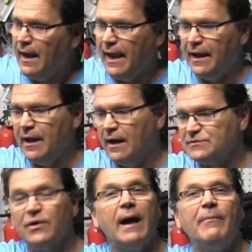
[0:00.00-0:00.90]
And
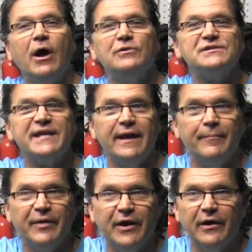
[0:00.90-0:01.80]
uh, so got my own
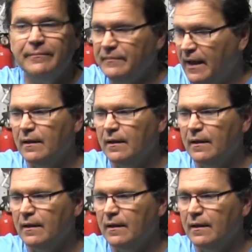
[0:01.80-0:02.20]
setup here.